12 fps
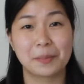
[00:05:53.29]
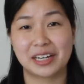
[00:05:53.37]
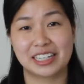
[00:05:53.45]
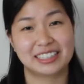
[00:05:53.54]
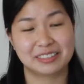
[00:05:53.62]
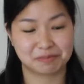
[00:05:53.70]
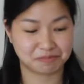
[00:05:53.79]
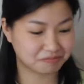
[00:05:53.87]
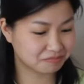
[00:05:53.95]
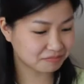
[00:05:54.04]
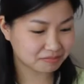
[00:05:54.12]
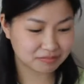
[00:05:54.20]
But
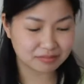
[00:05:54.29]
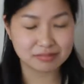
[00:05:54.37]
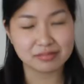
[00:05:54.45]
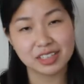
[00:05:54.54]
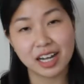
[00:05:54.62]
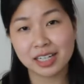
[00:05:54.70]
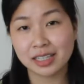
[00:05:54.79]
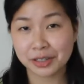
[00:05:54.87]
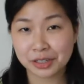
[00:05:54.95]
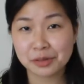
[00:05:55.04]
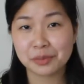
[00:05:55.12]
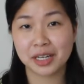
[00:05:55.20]

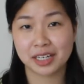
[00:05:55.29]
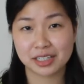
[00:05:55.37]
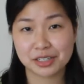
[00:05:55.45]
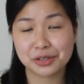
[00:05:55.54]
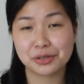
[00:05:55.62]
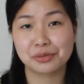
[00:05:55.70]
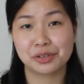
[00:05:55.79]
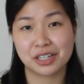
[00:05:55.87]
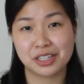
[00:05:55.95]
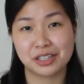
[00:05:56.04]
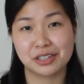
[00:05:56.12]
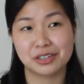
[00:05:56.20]
another way to
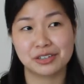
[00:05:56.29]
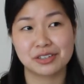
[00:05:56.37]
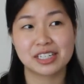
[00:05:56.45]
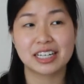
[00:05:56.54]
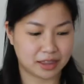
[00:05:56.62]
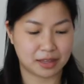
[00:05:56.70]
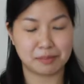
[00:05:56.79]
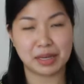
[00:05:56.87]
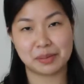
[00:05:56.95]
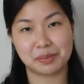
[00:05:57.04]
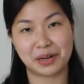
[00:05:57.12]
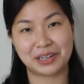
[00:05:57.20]
reuse, and the
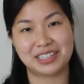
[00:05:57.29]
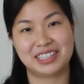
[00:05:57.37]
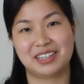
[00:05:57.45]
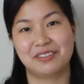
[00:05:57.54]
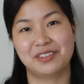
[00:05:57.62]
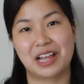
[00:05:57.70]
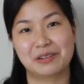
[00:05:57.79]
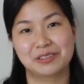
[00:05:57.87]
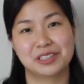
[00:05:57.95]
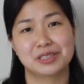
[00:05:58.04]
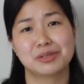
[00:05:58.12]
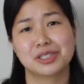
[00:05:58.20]
main part is the
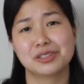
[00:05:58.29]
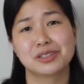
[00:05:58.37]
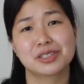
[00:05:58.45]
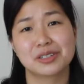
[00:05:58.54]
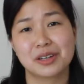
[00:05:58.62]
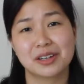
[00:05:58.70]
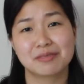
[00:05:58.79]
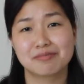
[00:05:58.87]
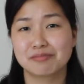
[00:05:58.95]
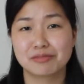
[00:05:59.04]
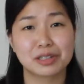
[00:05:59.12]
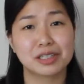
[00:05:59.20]
flowers, which looked
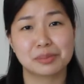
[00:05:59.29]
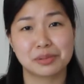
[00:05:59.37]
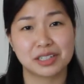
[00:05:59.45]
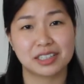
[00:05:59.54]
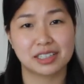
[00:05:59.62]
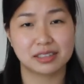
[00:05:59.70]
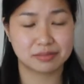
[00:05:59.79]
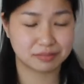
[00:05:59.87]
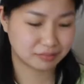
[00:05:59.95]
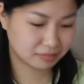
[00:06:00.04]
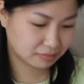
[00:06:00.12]
really pretty.